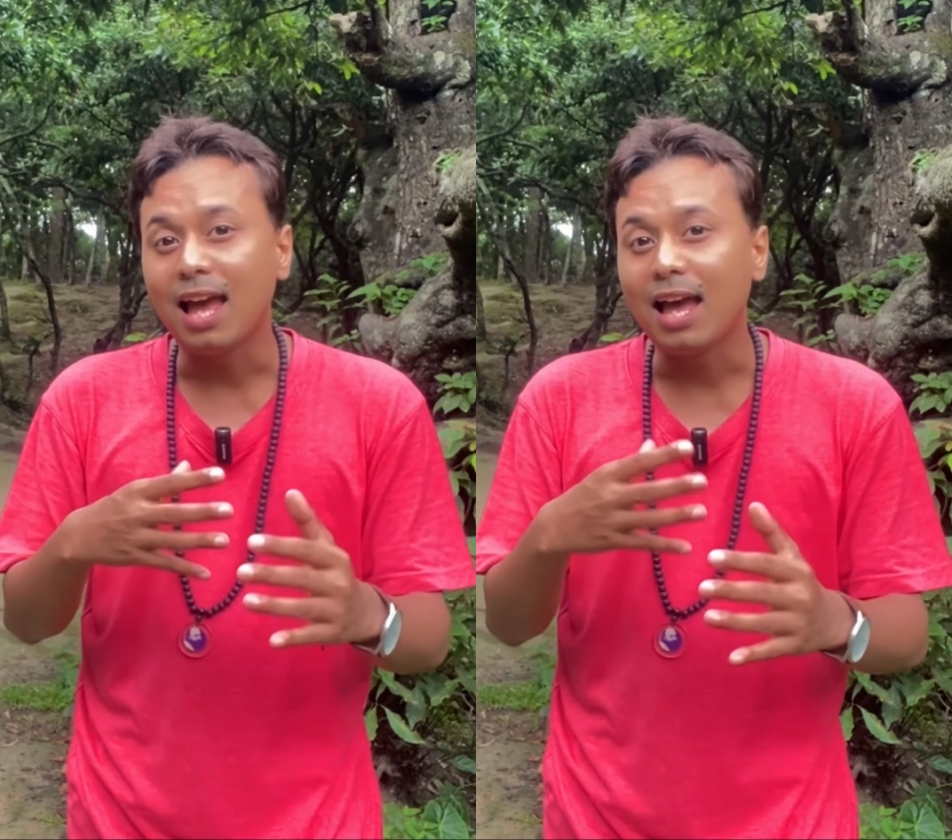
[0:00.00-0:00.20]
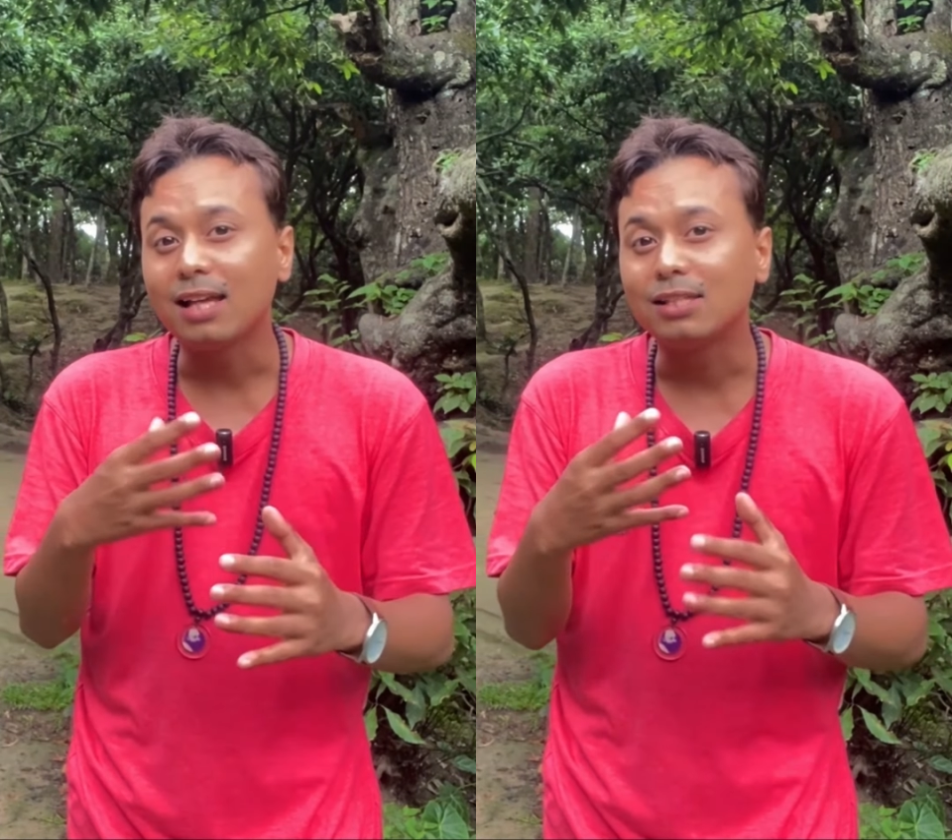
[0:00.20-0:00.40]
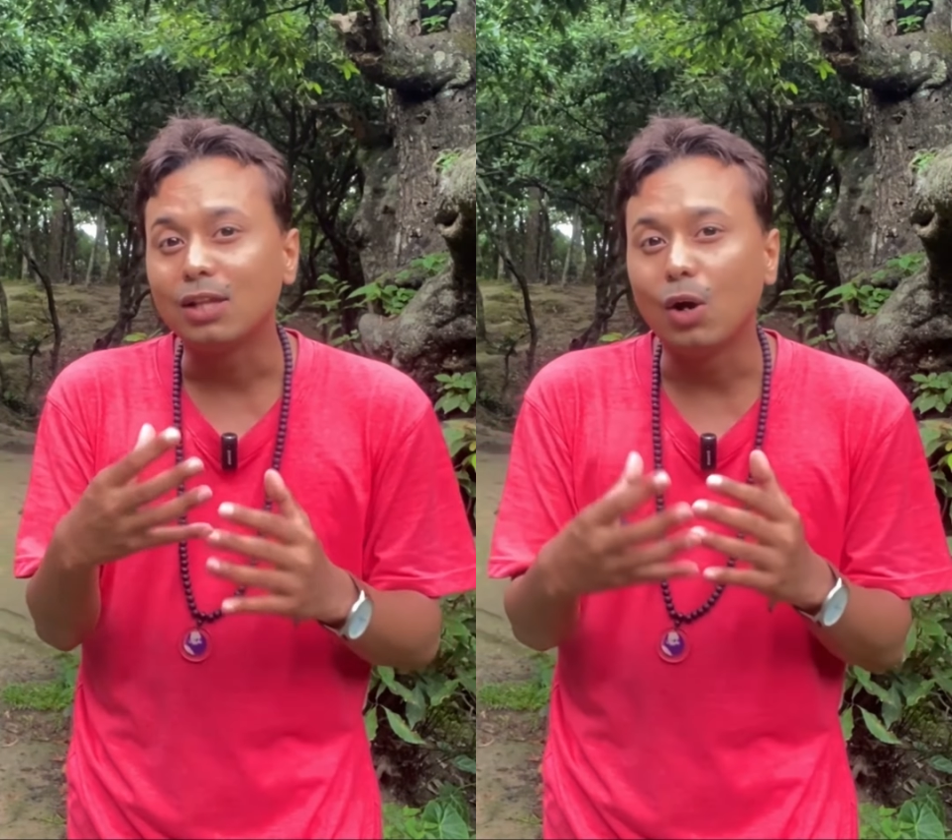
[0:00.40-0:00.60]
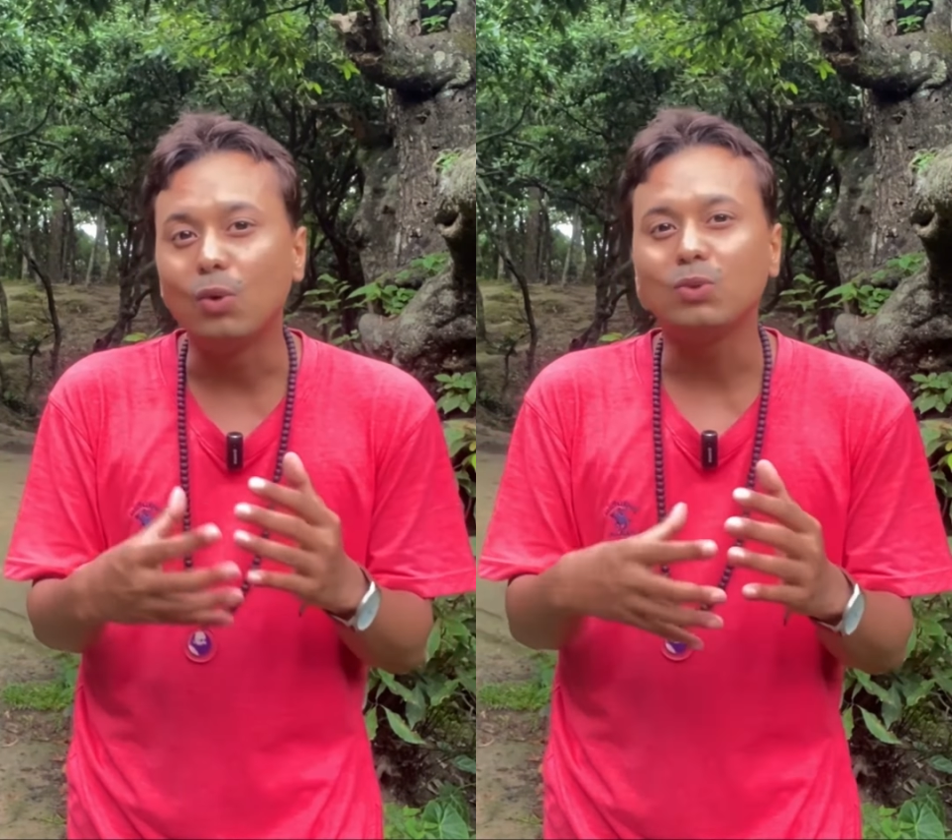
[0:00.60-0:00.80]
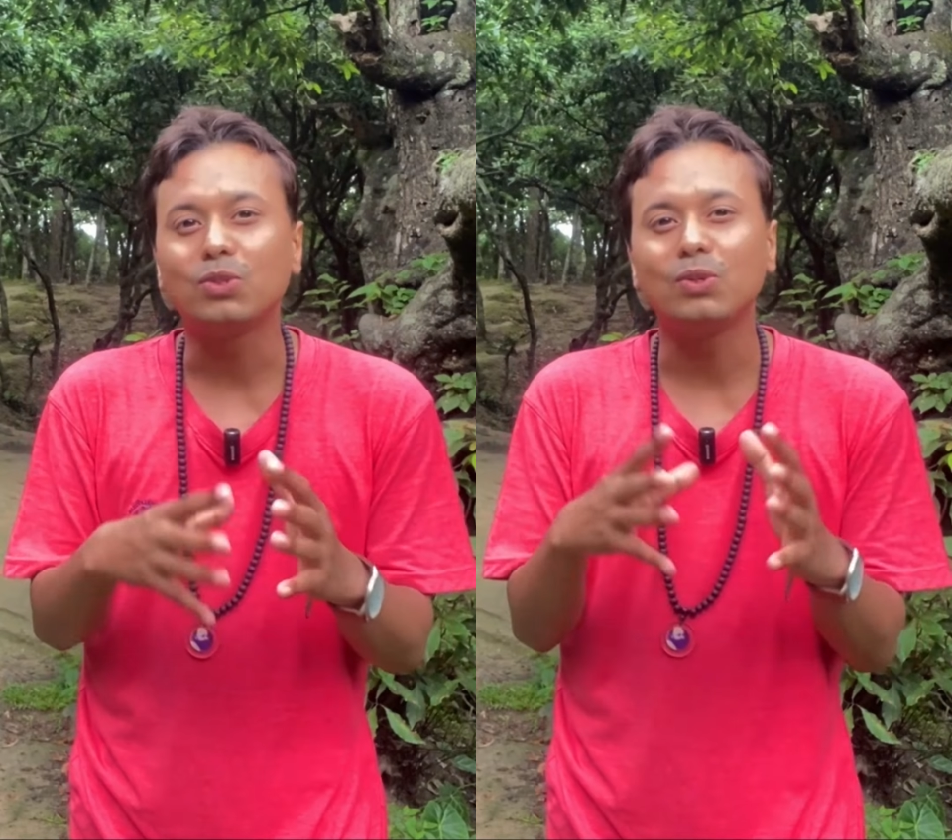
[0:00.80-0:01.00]
as
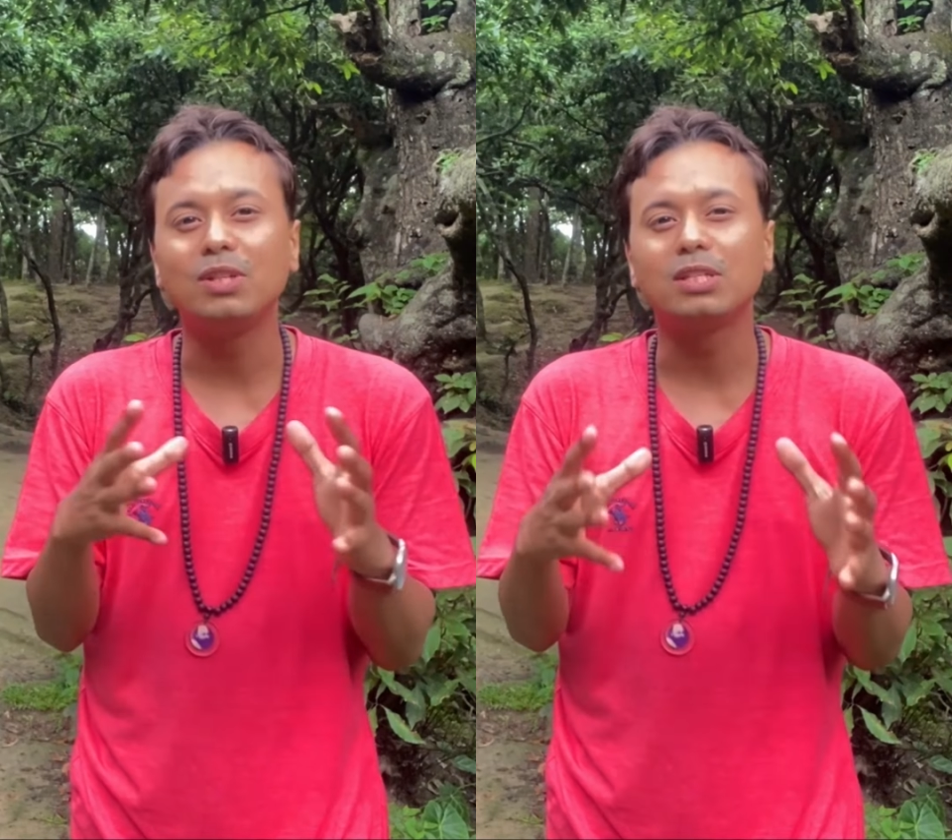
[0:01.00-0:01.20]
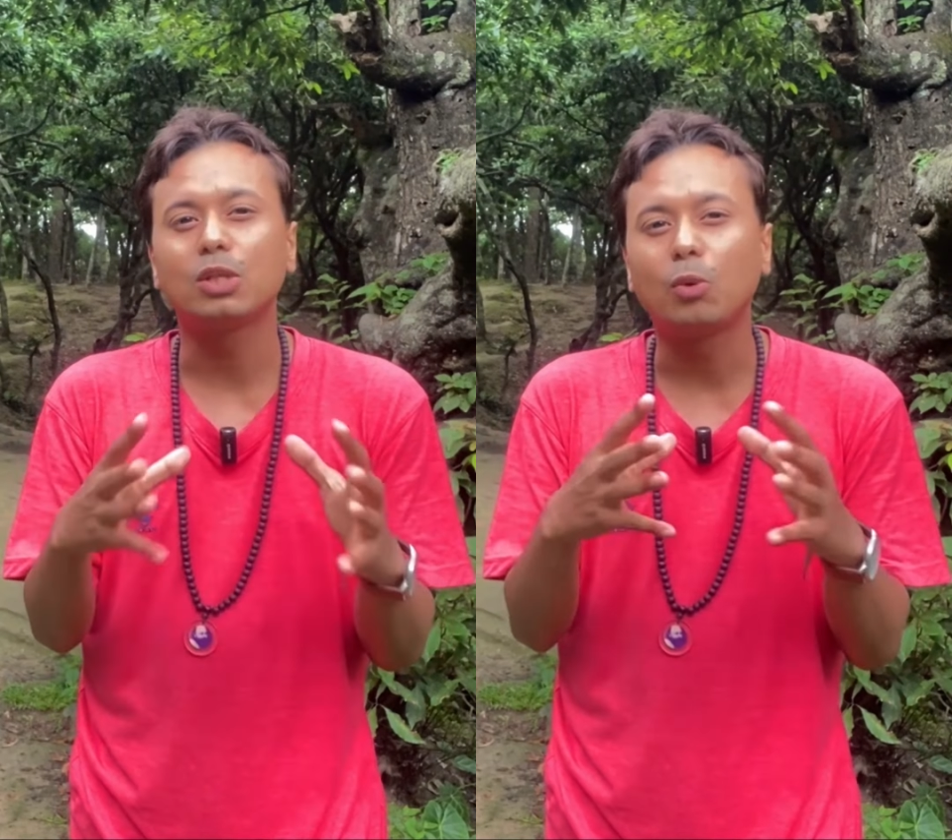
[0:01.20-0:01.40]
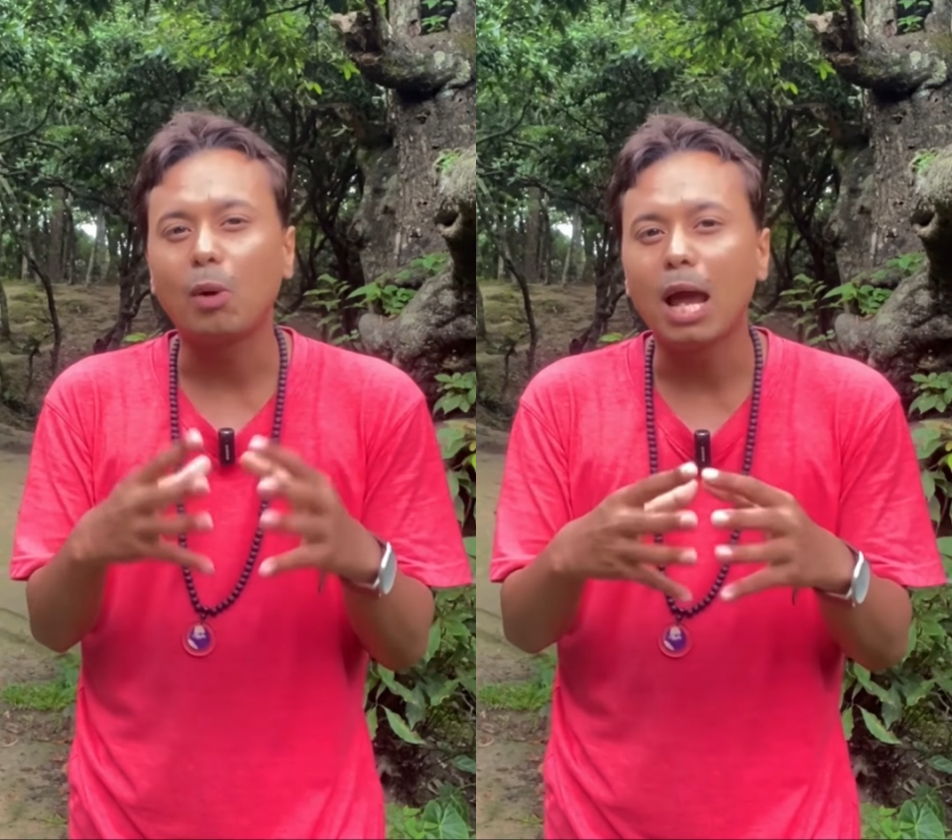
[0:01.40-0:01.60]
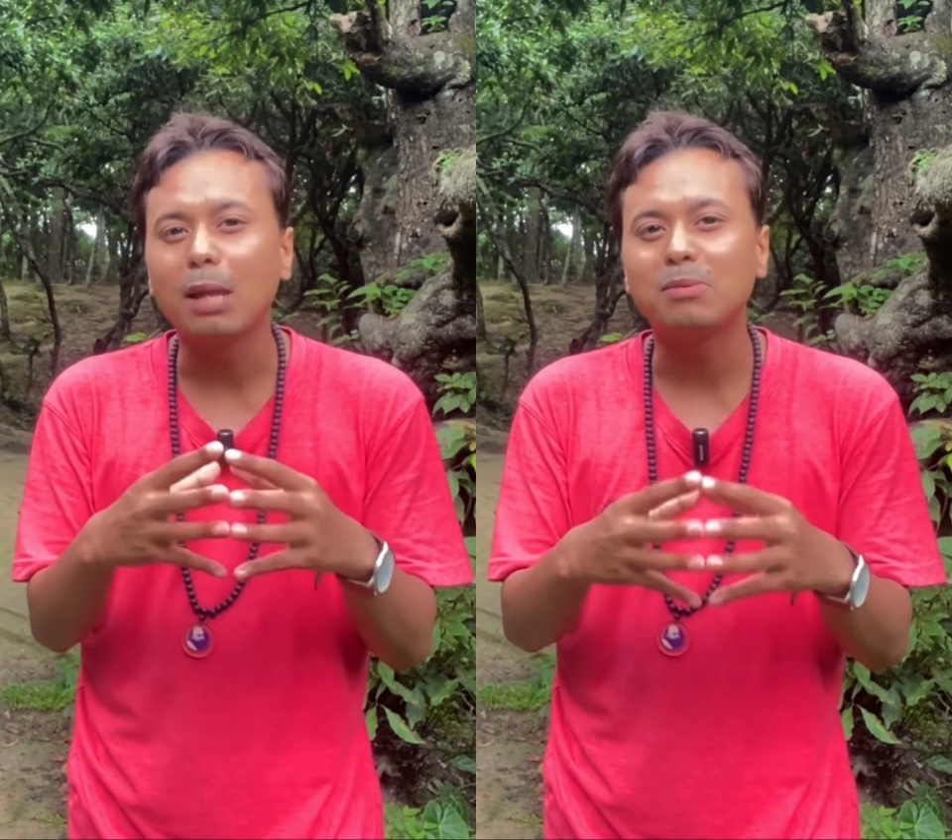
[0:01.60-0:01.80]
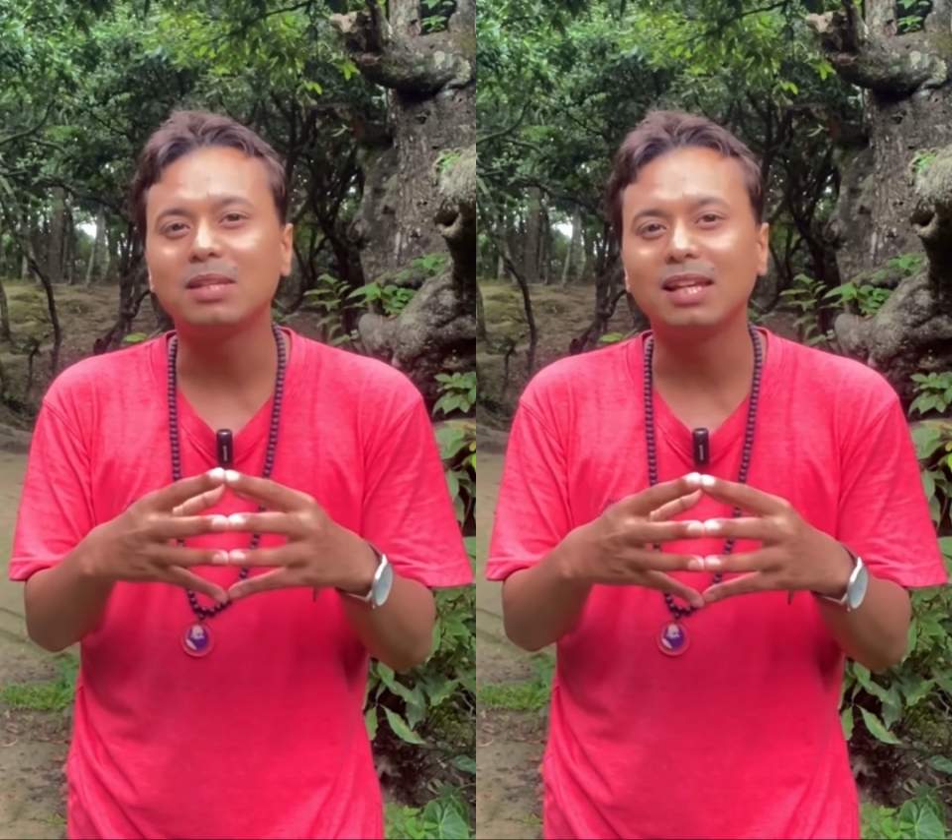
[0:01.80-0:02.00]
Osho
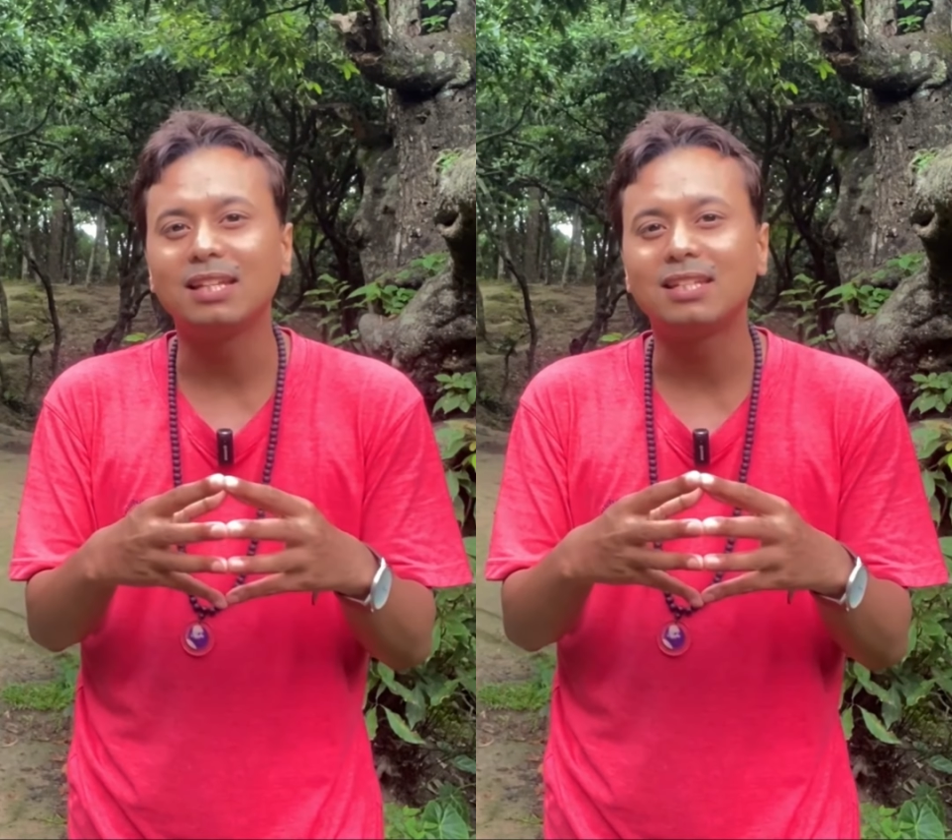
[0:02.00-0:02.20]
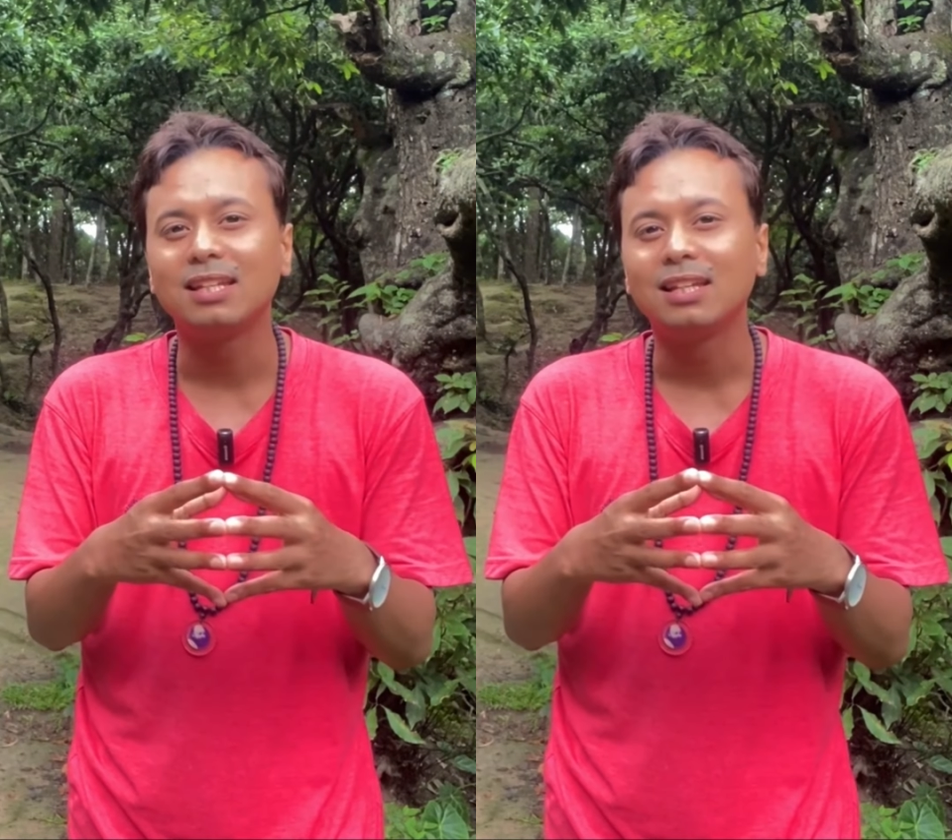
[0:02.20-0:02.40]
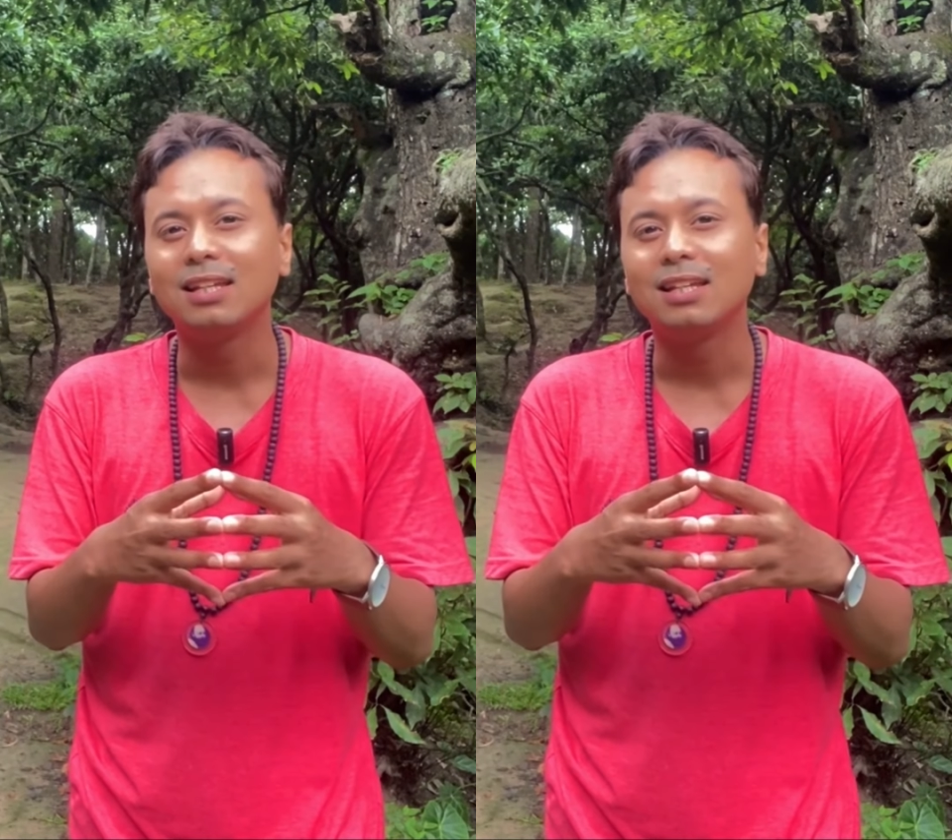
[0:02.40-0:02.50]
describes it,